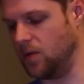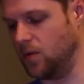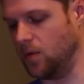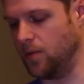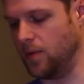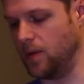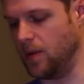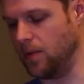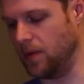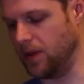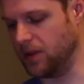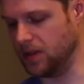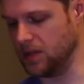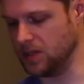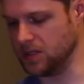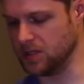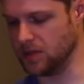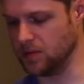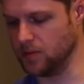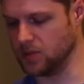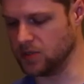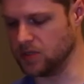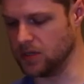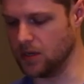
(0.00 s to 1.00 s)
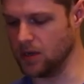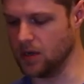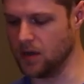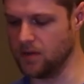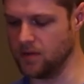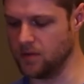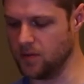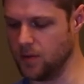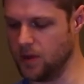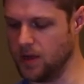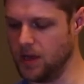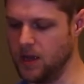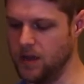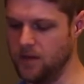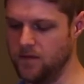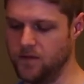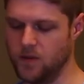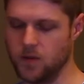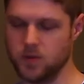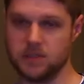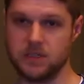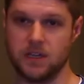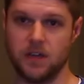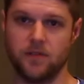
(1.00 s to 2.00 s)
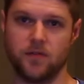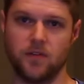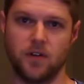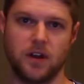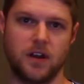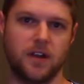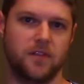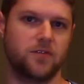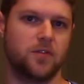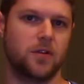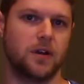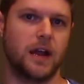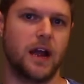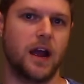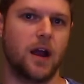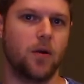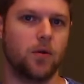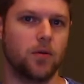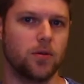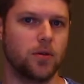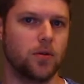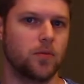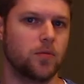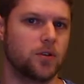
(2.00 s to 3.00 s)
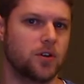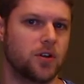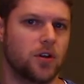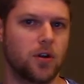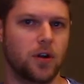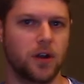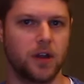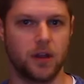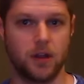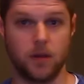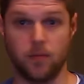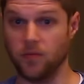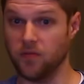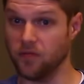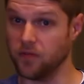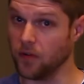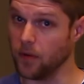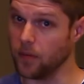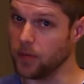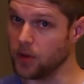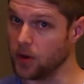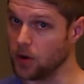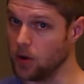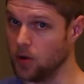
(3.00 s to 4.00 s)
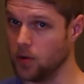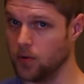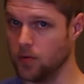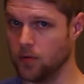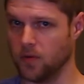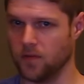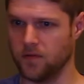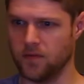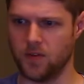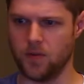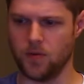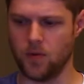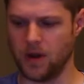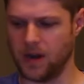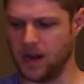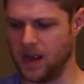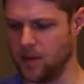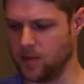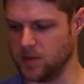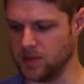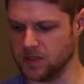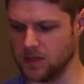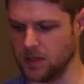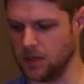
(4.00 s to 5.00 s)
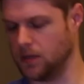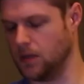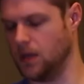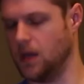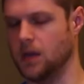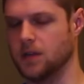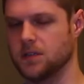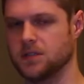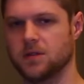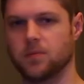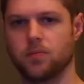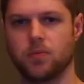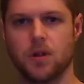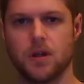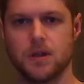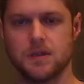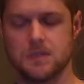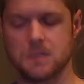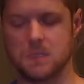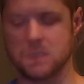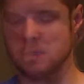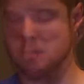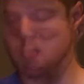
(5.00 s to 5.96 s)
where people are like, these are the most uncomfortable headphones ever, and after an hour they're returning them from their own review on Amazon. Kind of surprising.